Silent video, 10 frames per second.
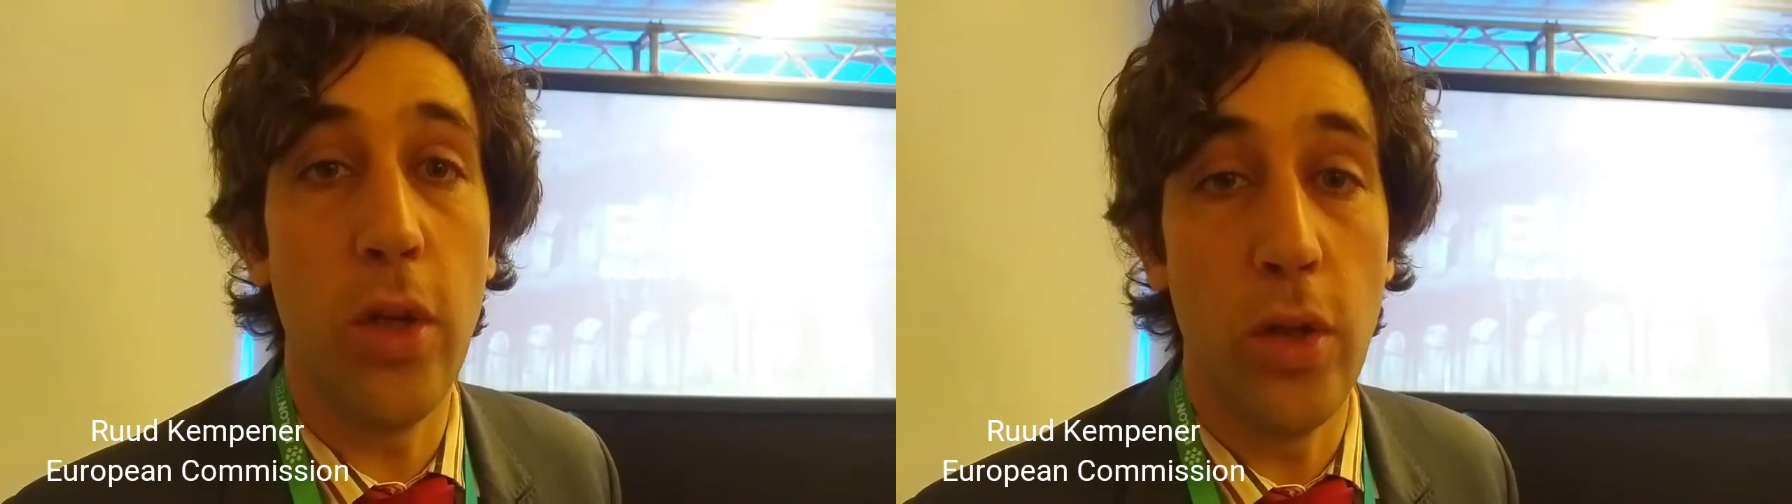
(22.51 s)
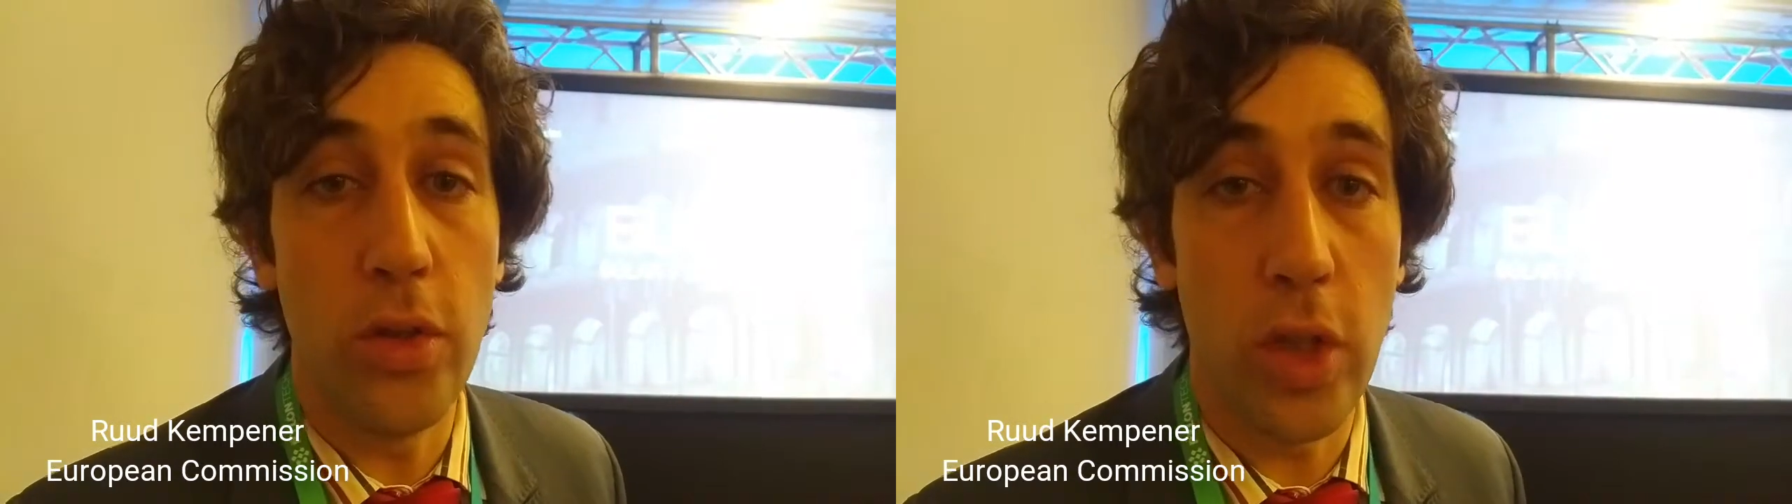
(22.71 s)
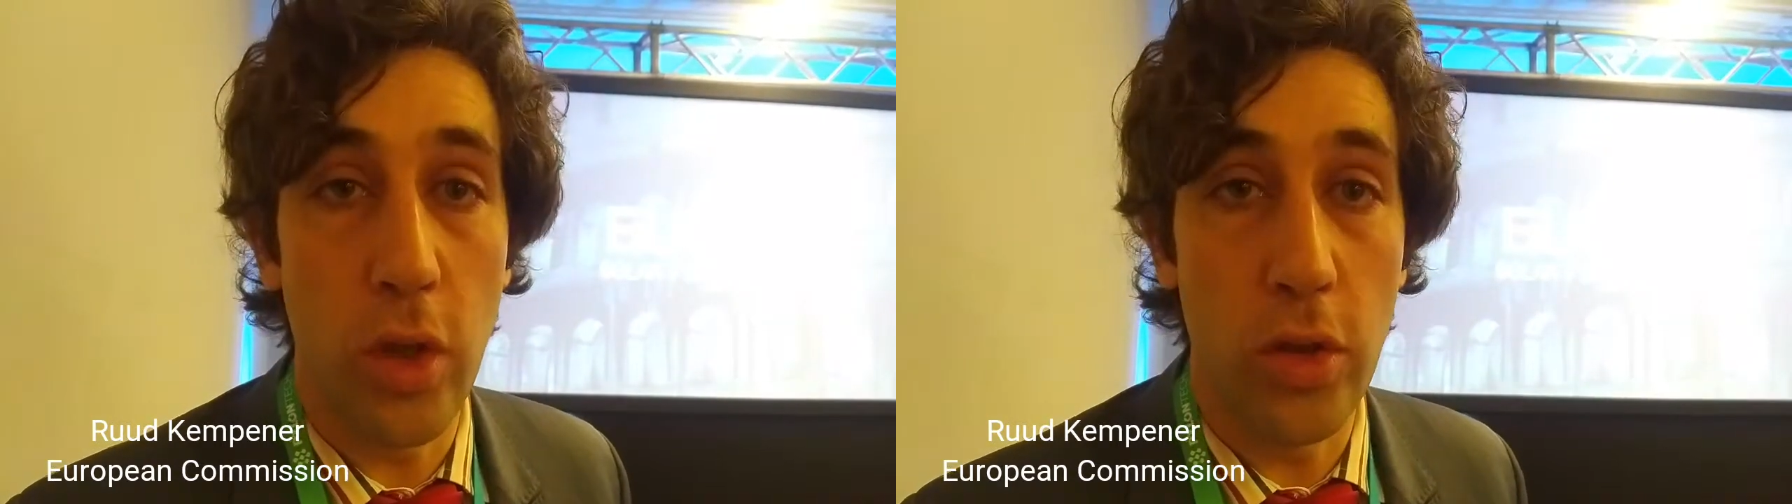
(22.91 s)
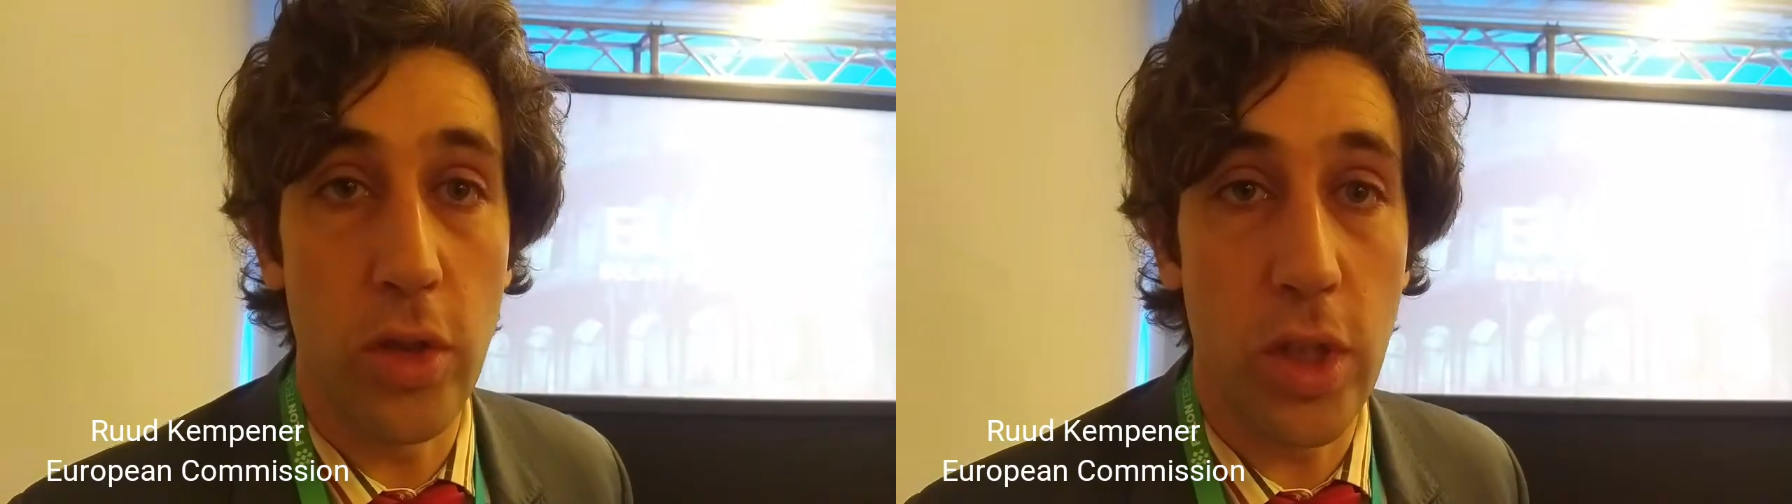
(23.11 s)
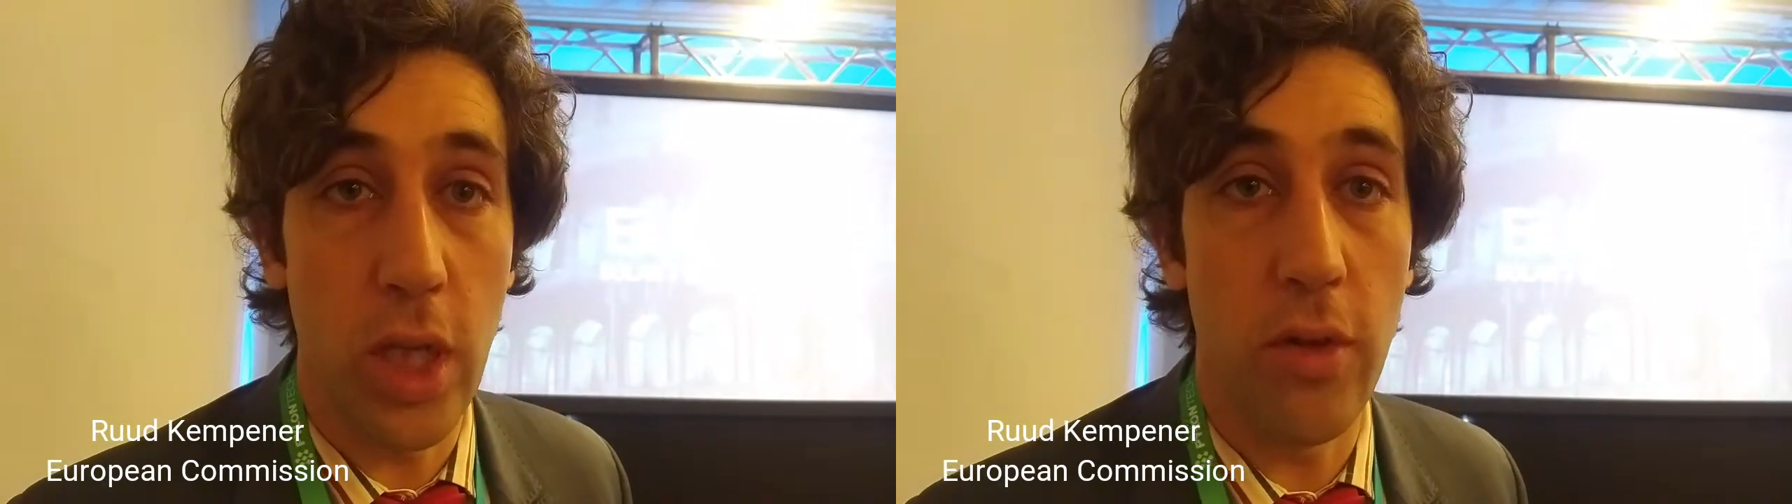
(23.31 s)
use in order
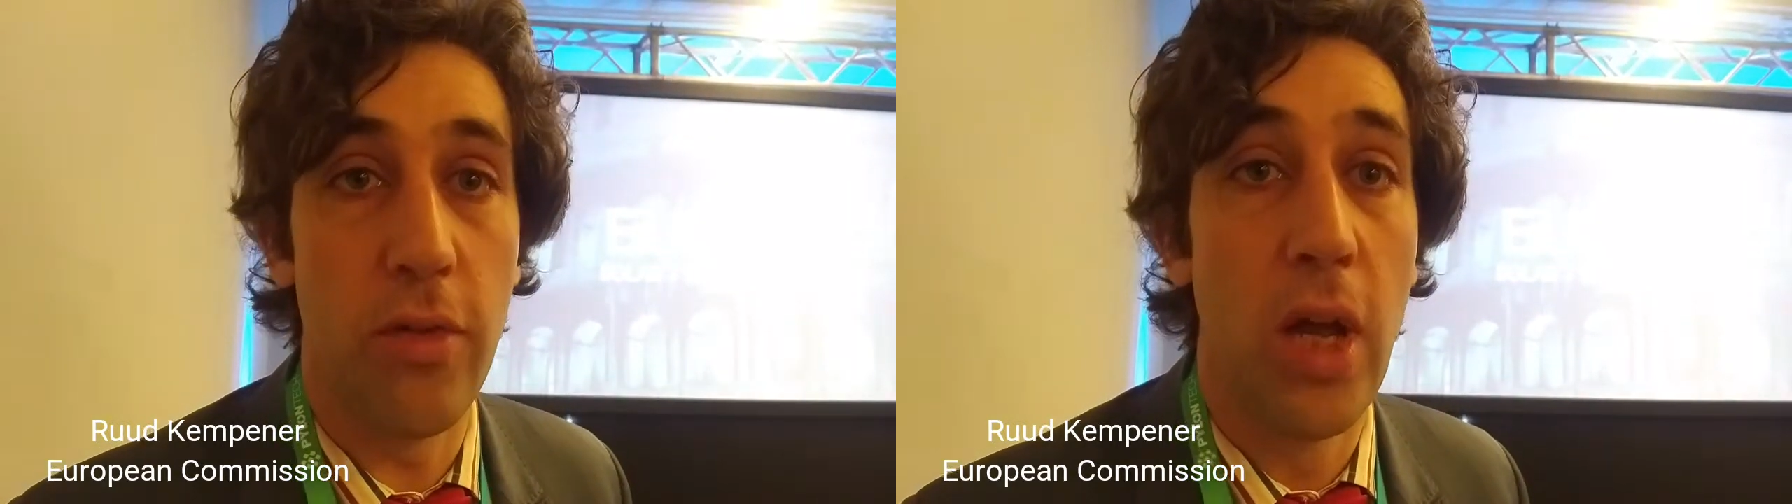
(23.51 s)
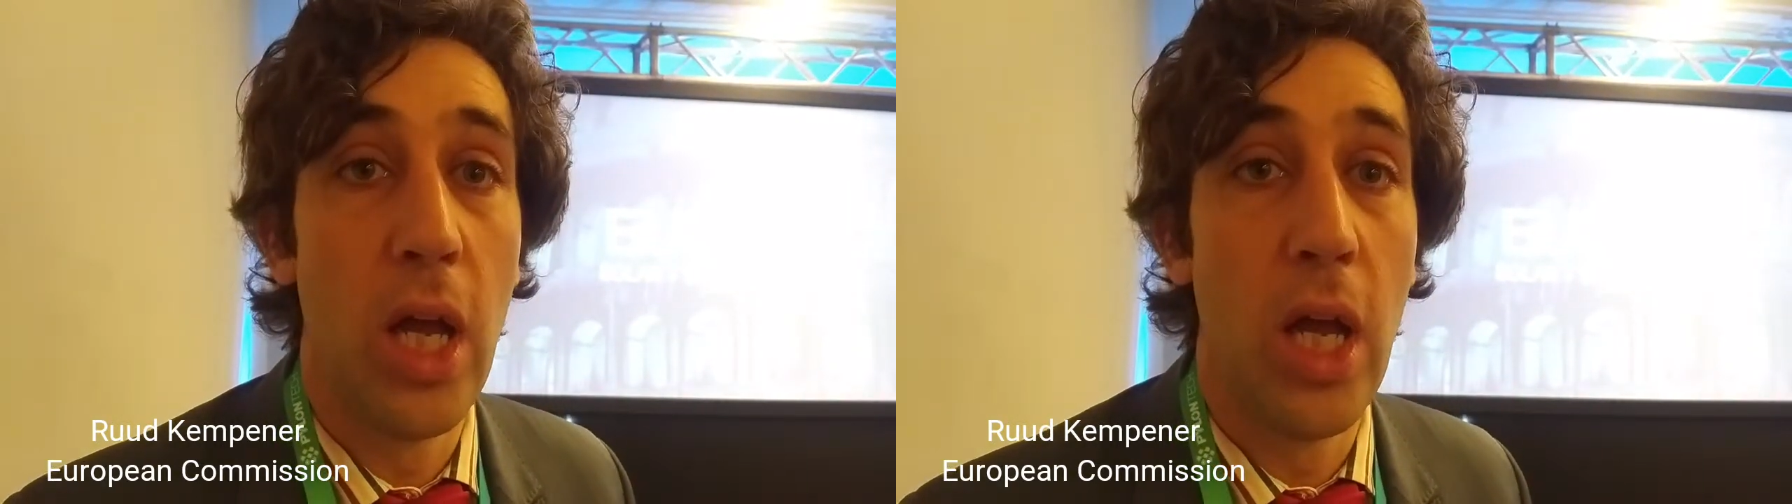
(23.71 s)
to kind of